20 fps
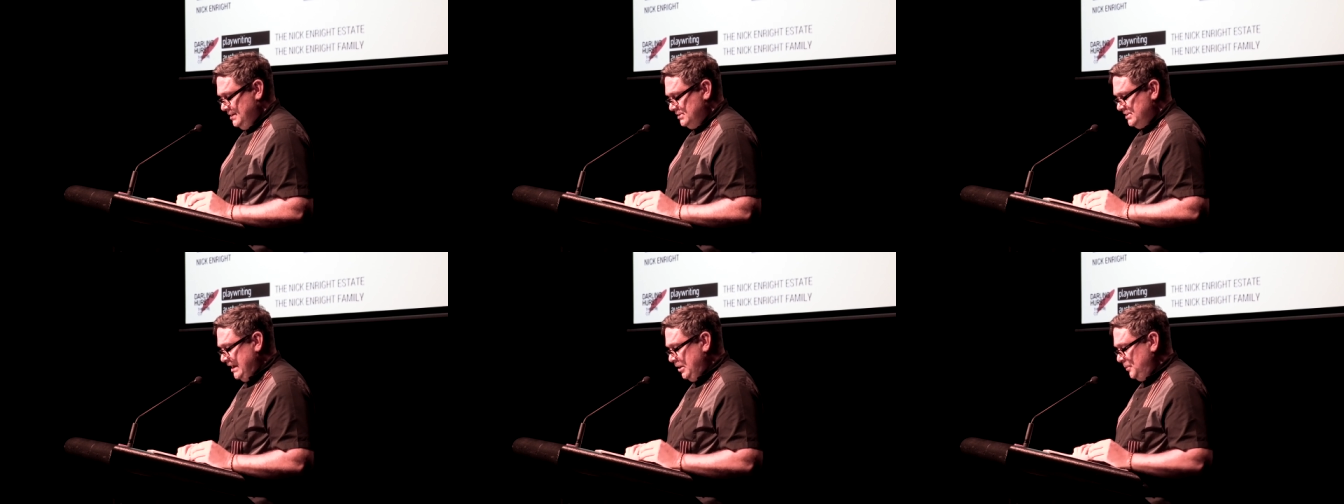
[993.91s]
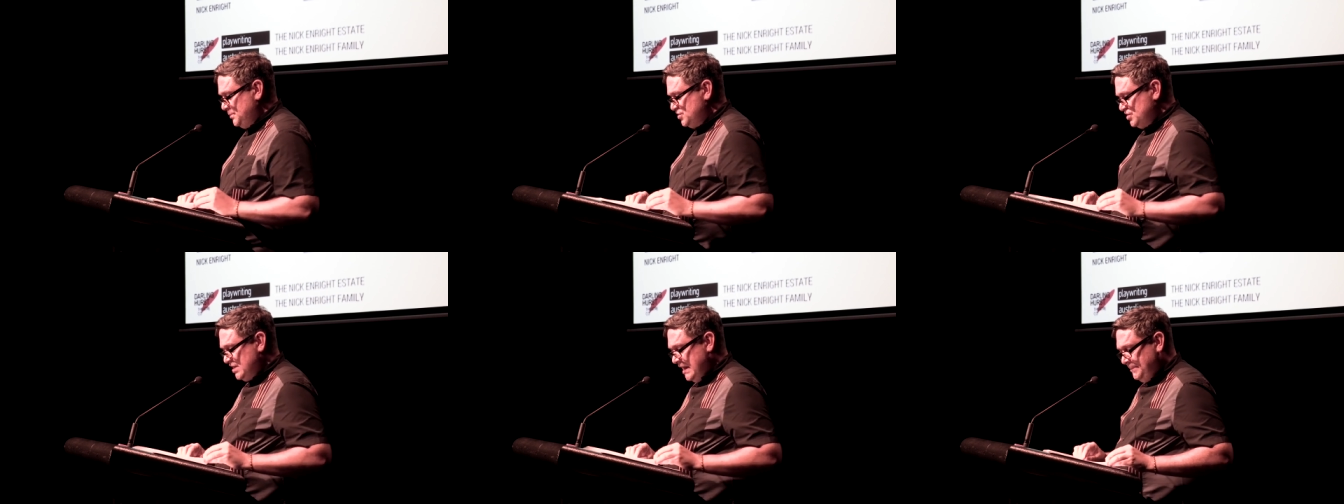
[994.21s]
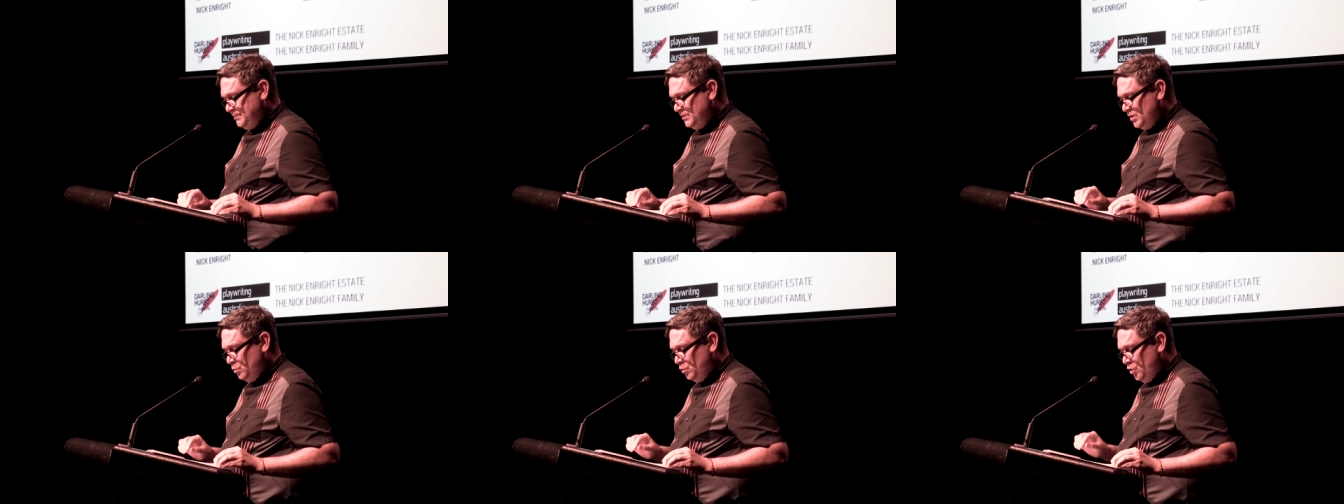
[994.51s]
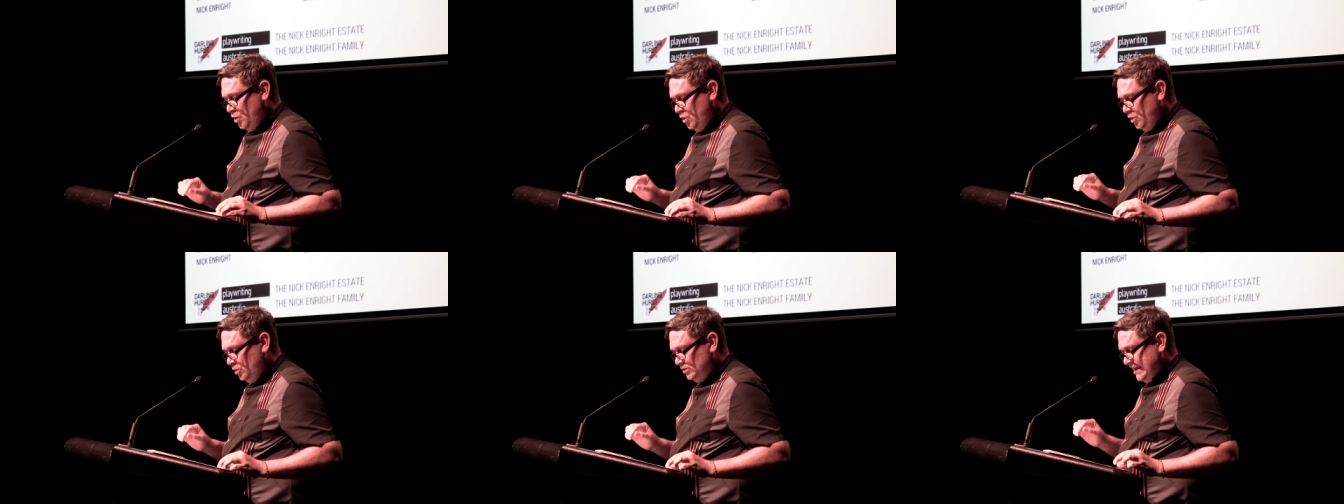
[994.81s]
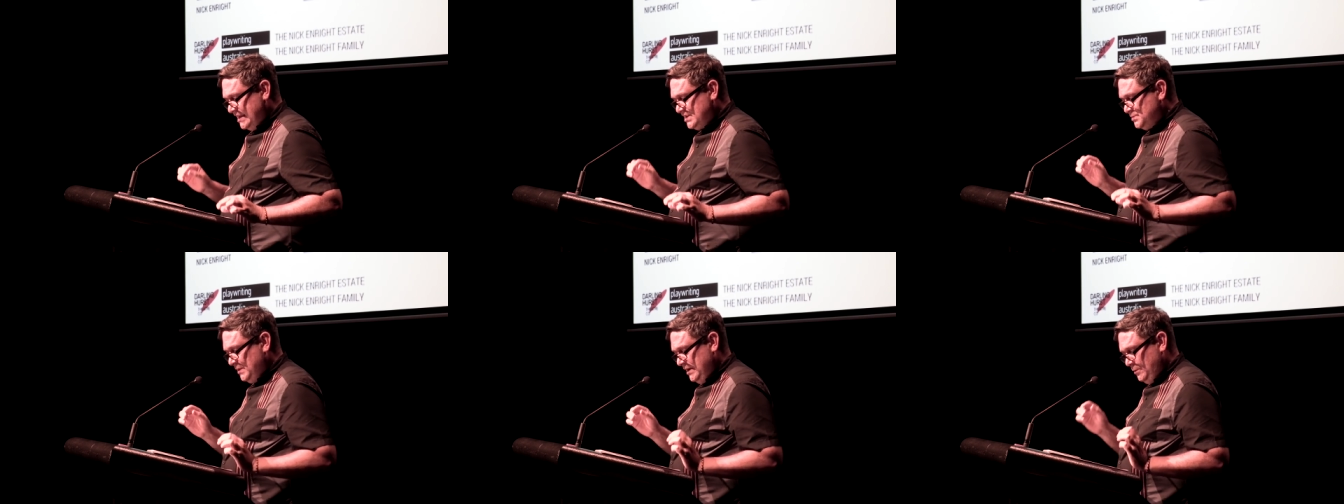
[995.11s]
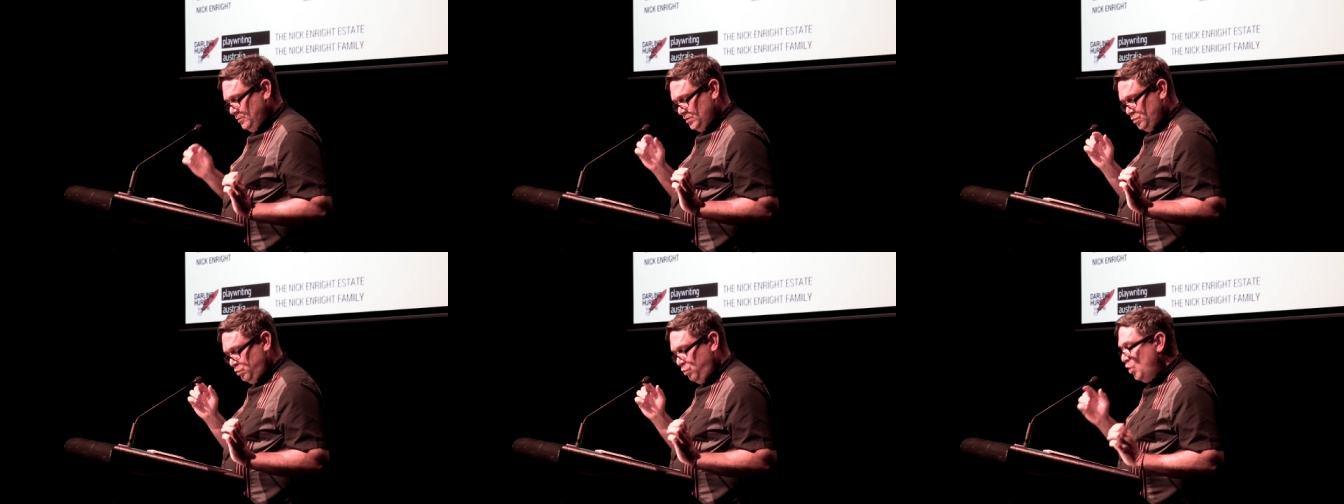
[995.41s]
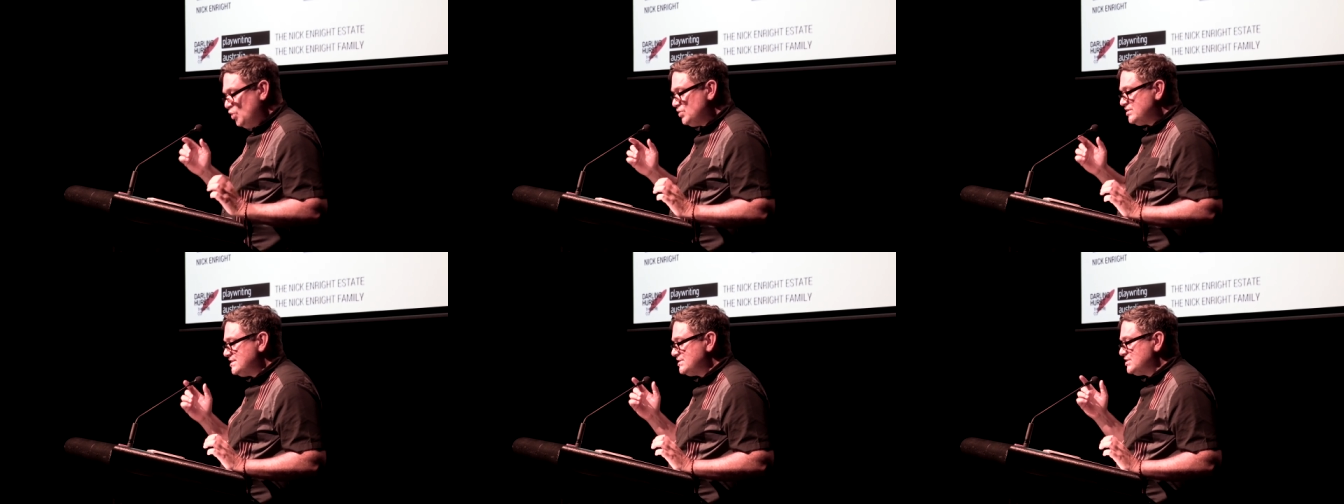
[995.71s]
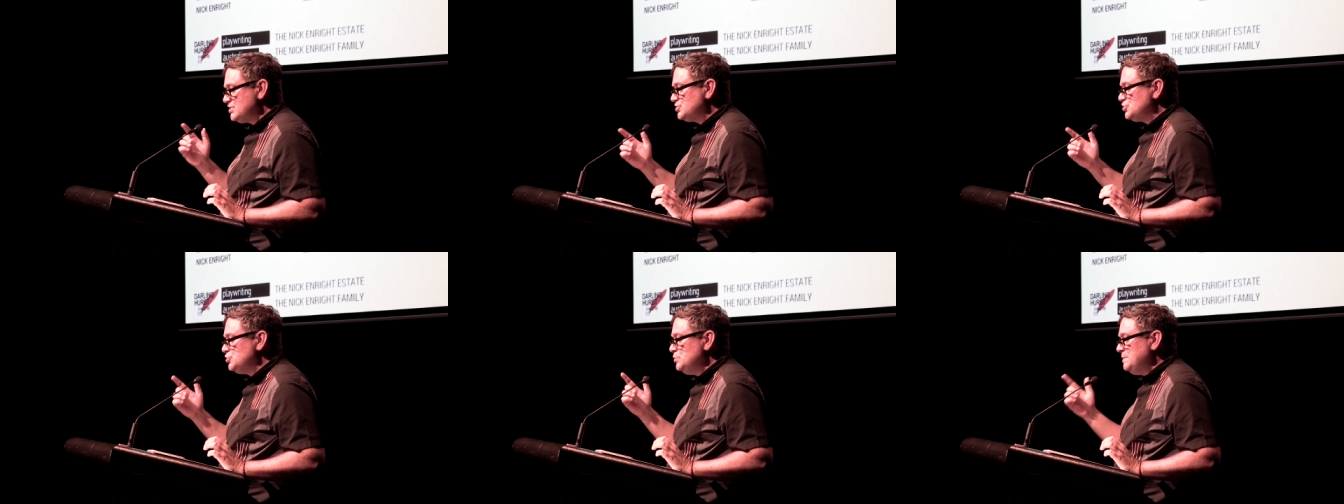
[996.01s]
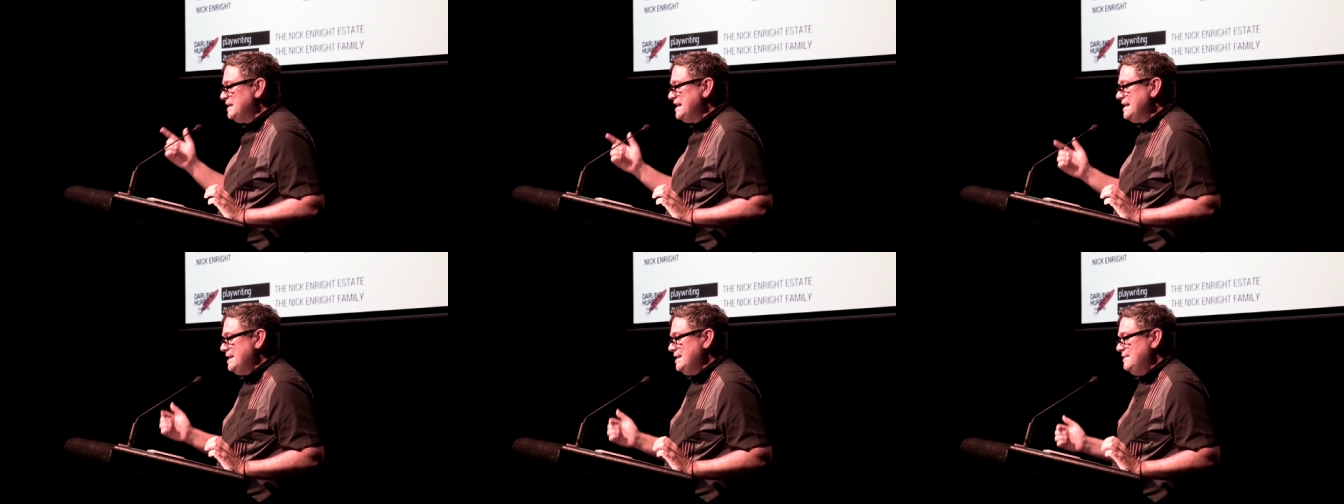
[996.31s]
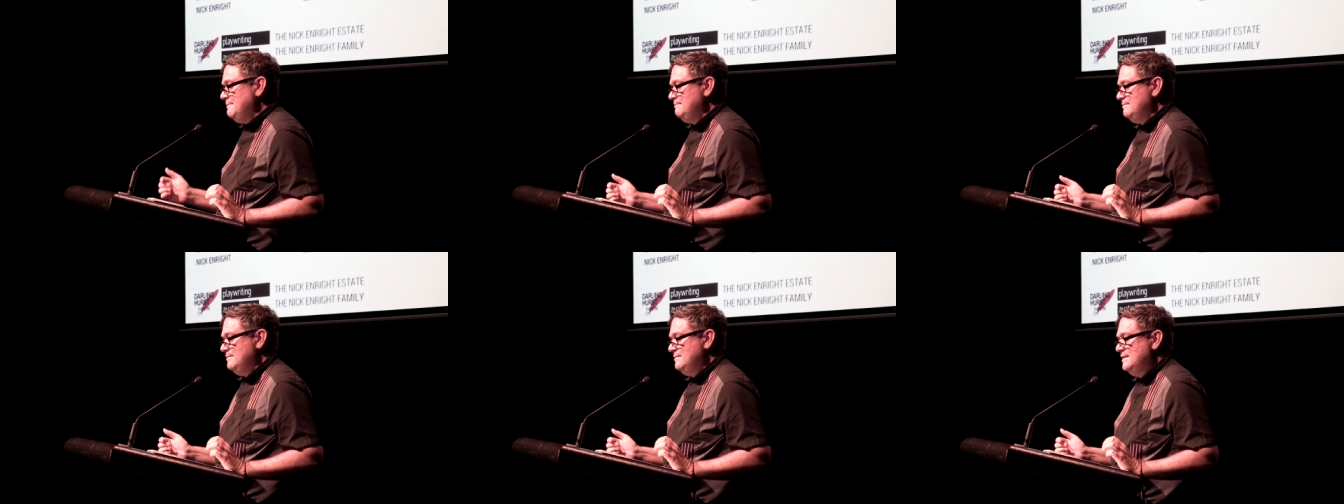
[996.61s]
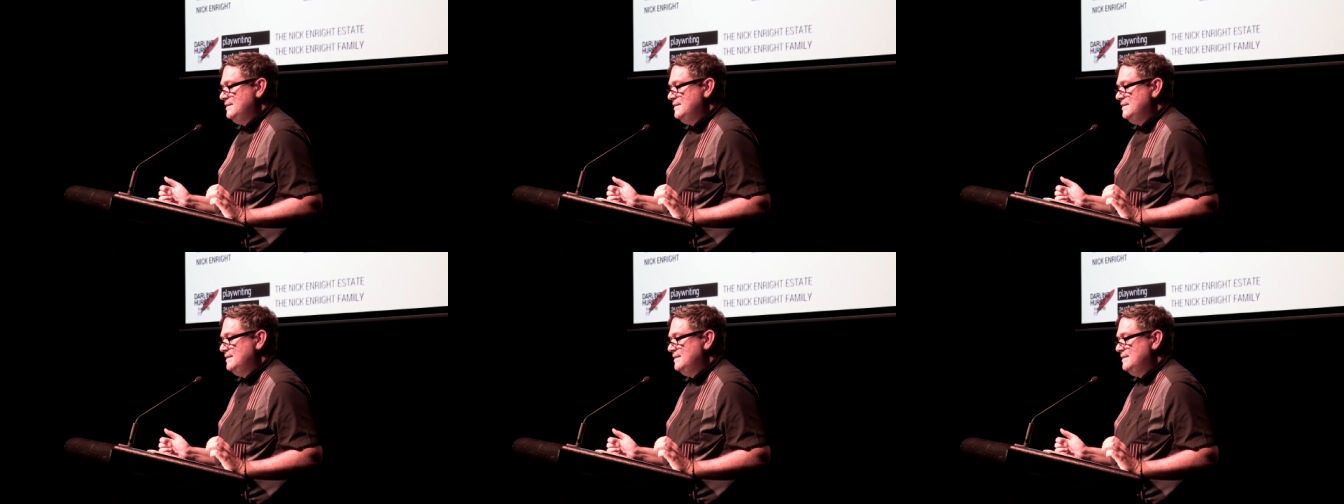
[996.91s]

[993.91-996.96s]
to help shape the world as we would want it to be.